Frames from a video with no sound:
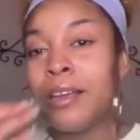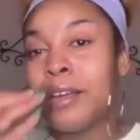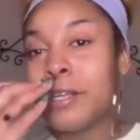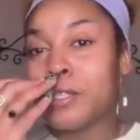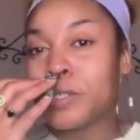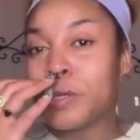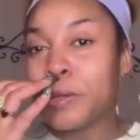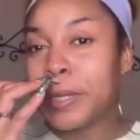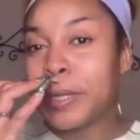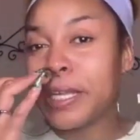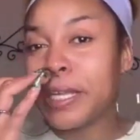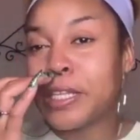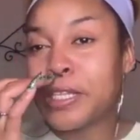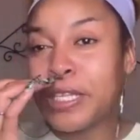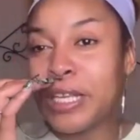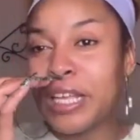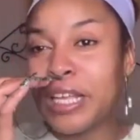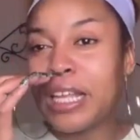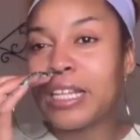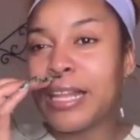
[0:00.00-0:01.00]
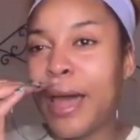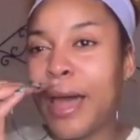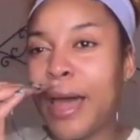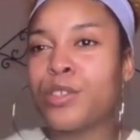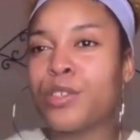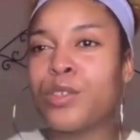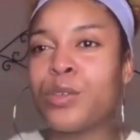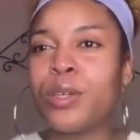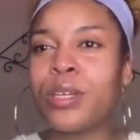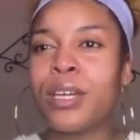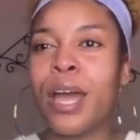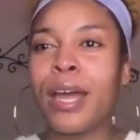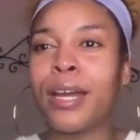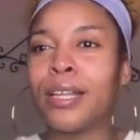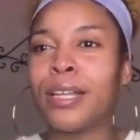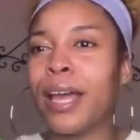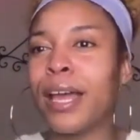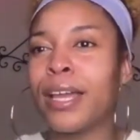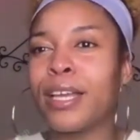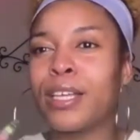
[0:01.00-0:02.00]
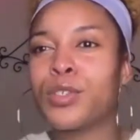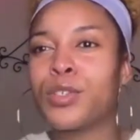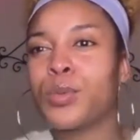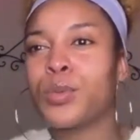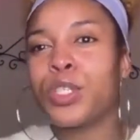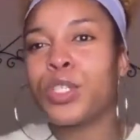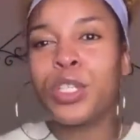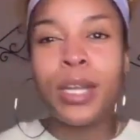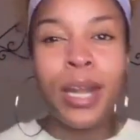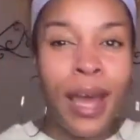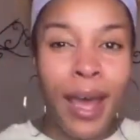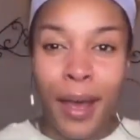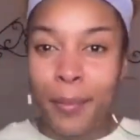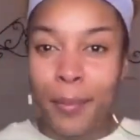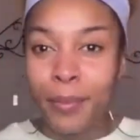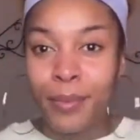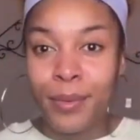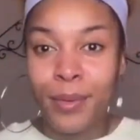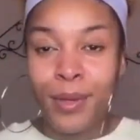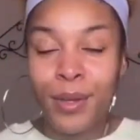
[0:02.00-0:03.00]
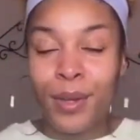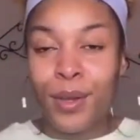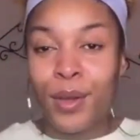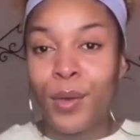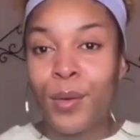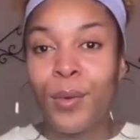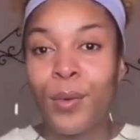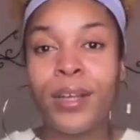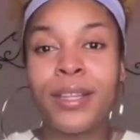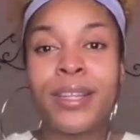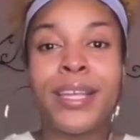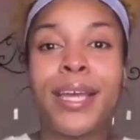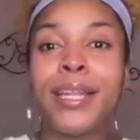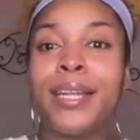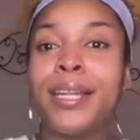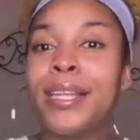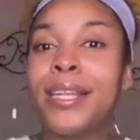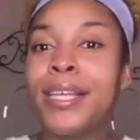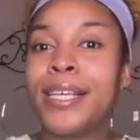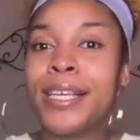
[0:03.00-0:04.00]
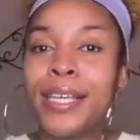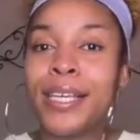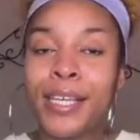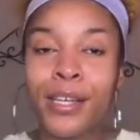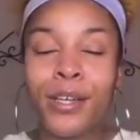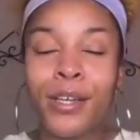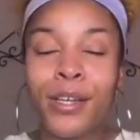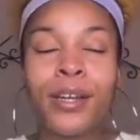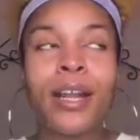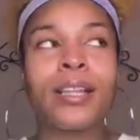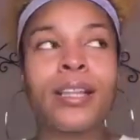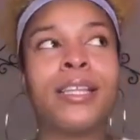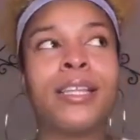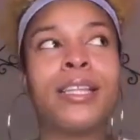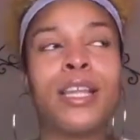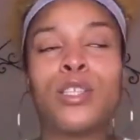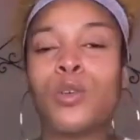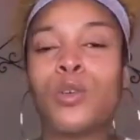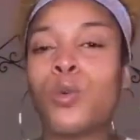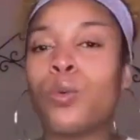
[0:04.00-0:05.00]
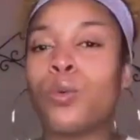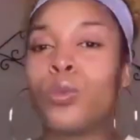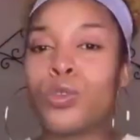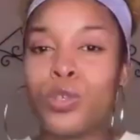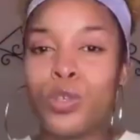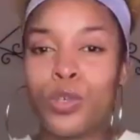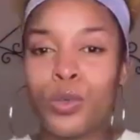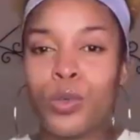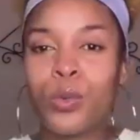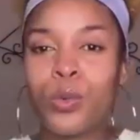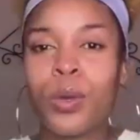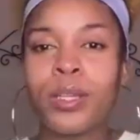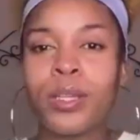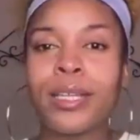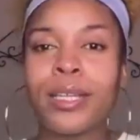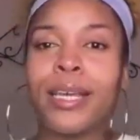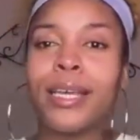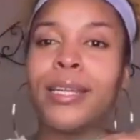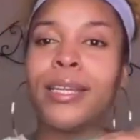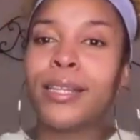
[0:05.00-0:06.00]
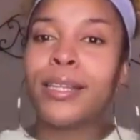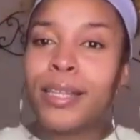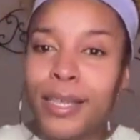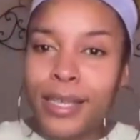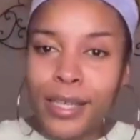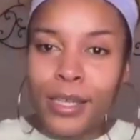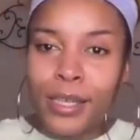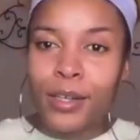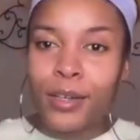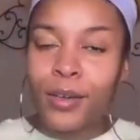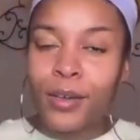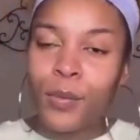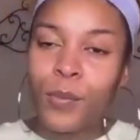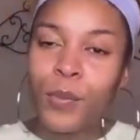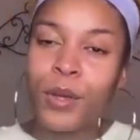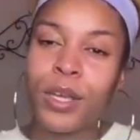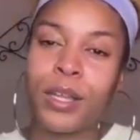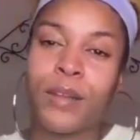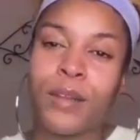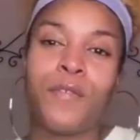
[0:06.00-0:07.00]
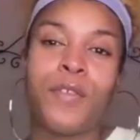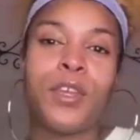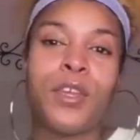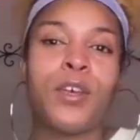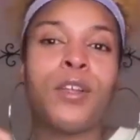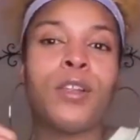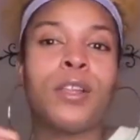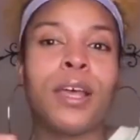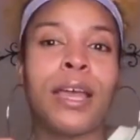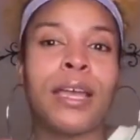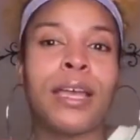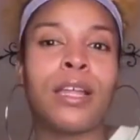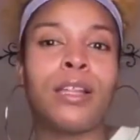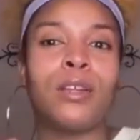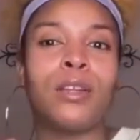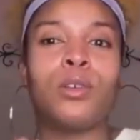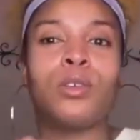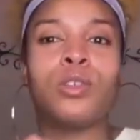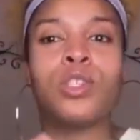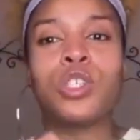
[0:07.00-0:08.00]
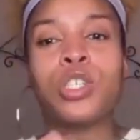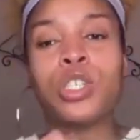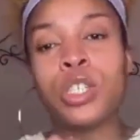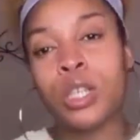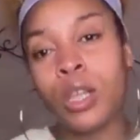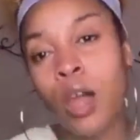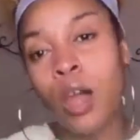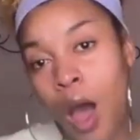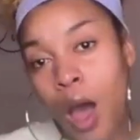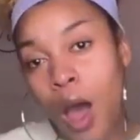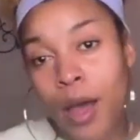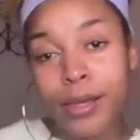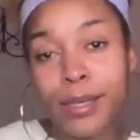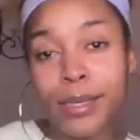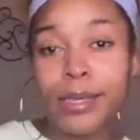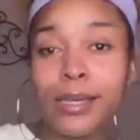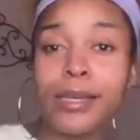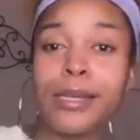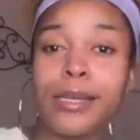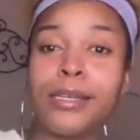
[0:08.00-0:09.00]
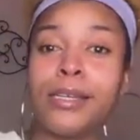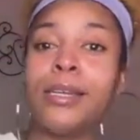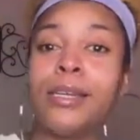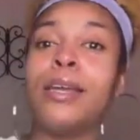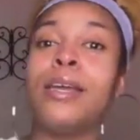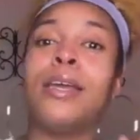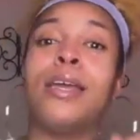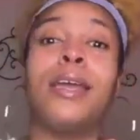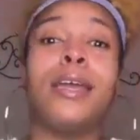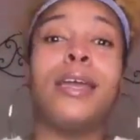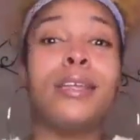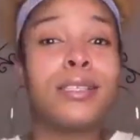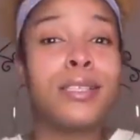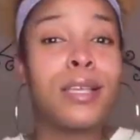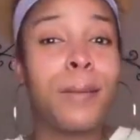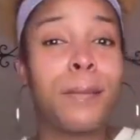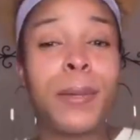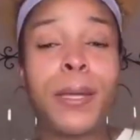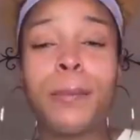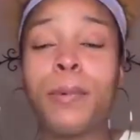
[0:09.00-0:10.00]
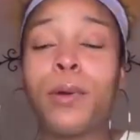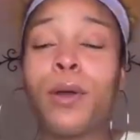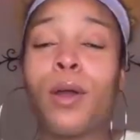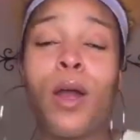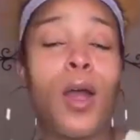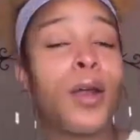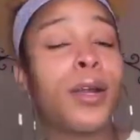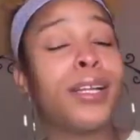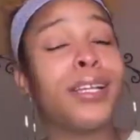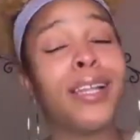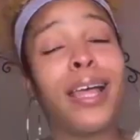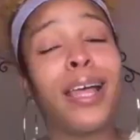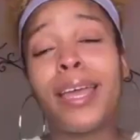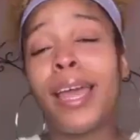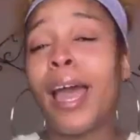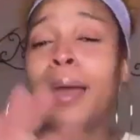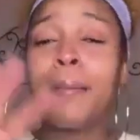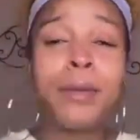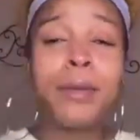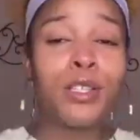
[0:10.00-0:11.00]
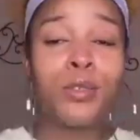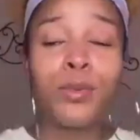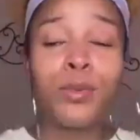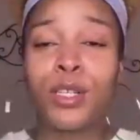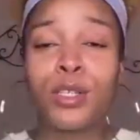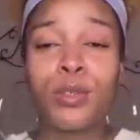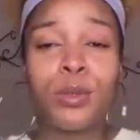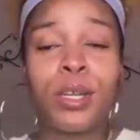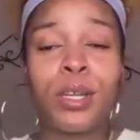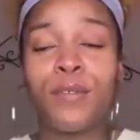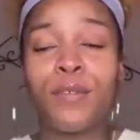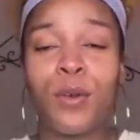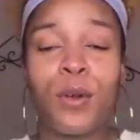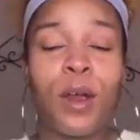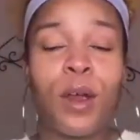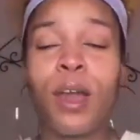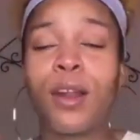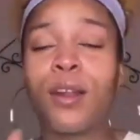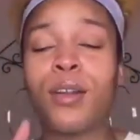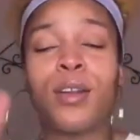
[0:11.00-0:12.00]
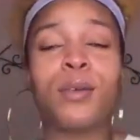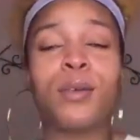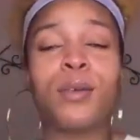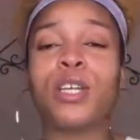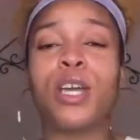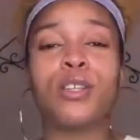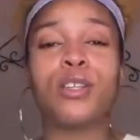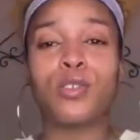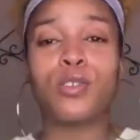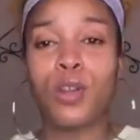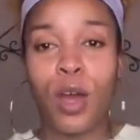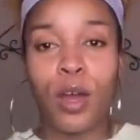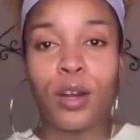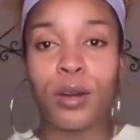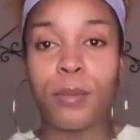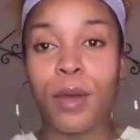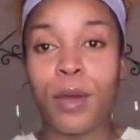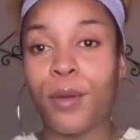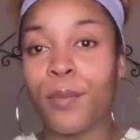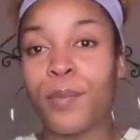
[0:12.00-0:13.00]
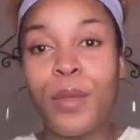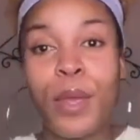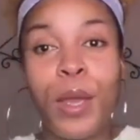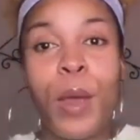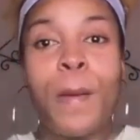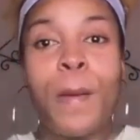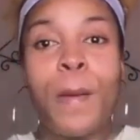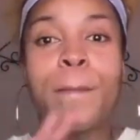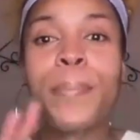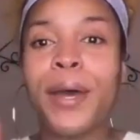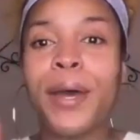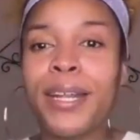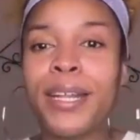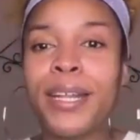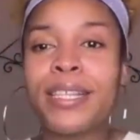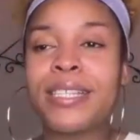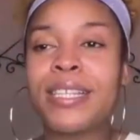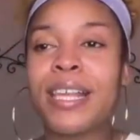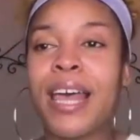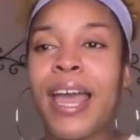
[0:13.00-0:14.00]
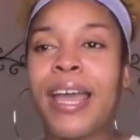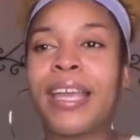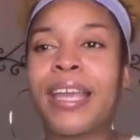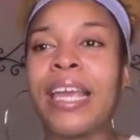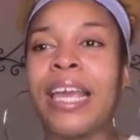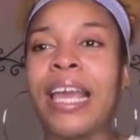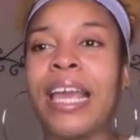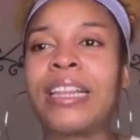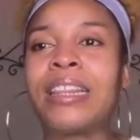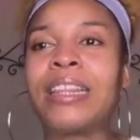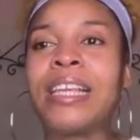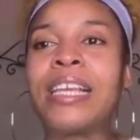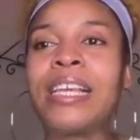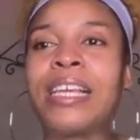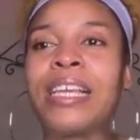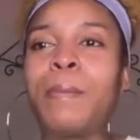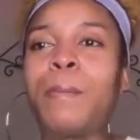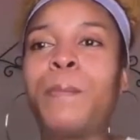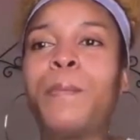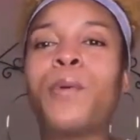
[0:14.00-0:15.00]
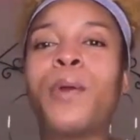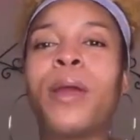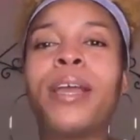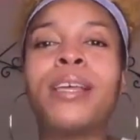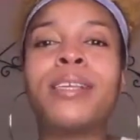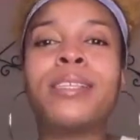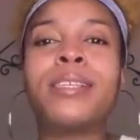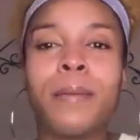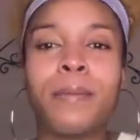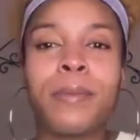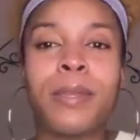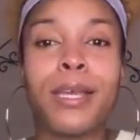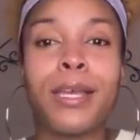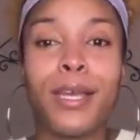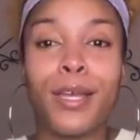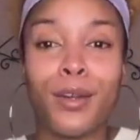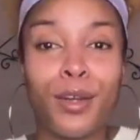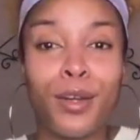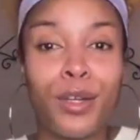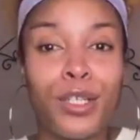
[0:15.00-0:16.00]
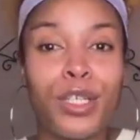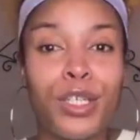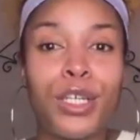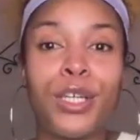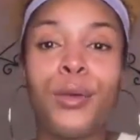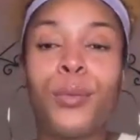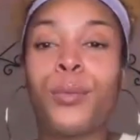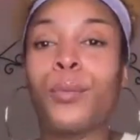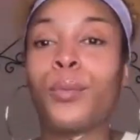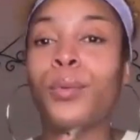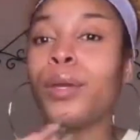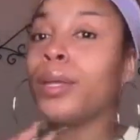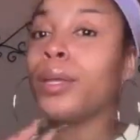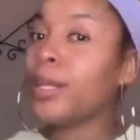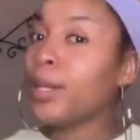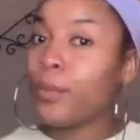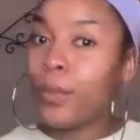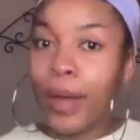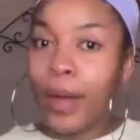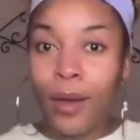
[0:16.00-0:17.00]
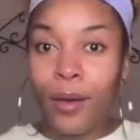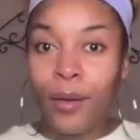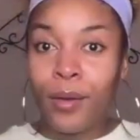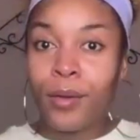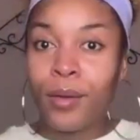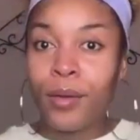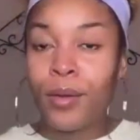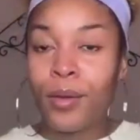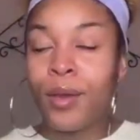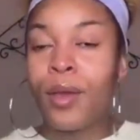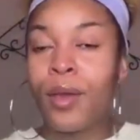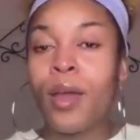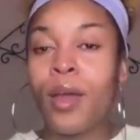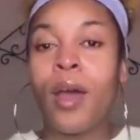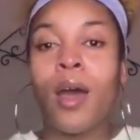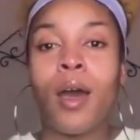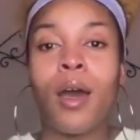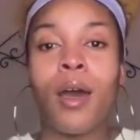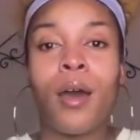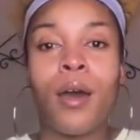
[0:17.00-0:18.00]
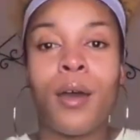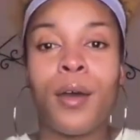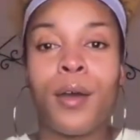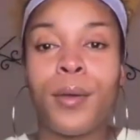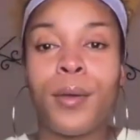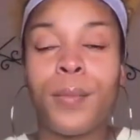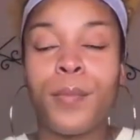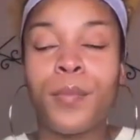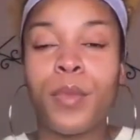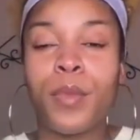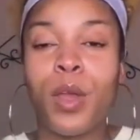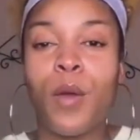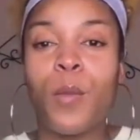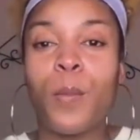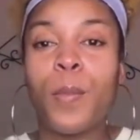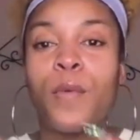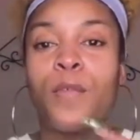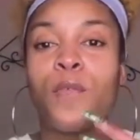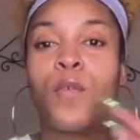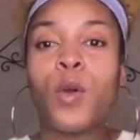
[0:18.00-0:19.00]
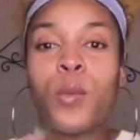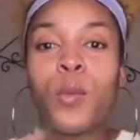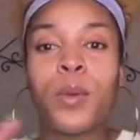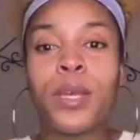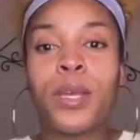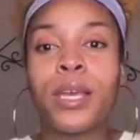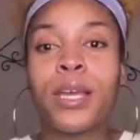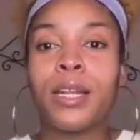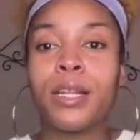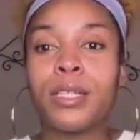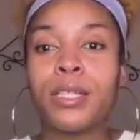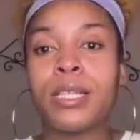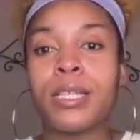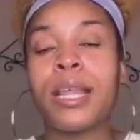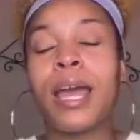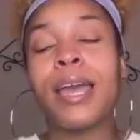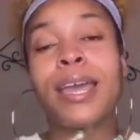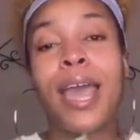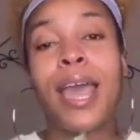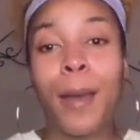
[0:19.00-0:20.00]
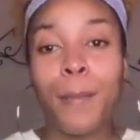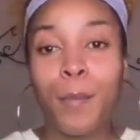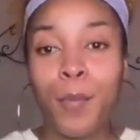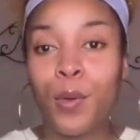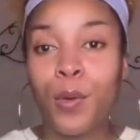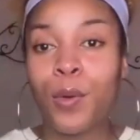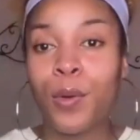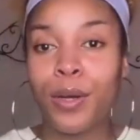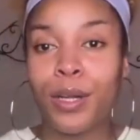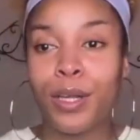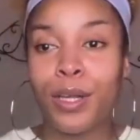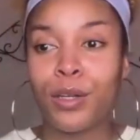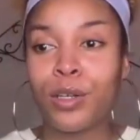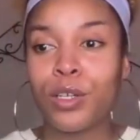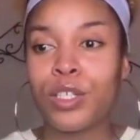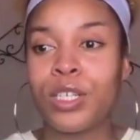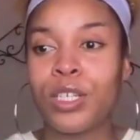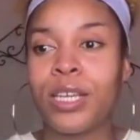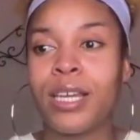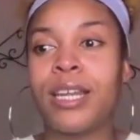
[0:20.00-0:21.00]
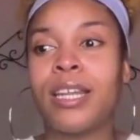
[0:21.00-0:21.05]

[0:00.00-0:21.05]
So it allows you to kind of like switch it up. We're at the end of the year, and I think that's cool too. We're at the end of the year, what could feel like a little schloggy, and some people are already like, I'm in 2024. I don't know what you guys are talking about. But it's like, I think it breaks up the energy really well before we get into that Capricorn energy.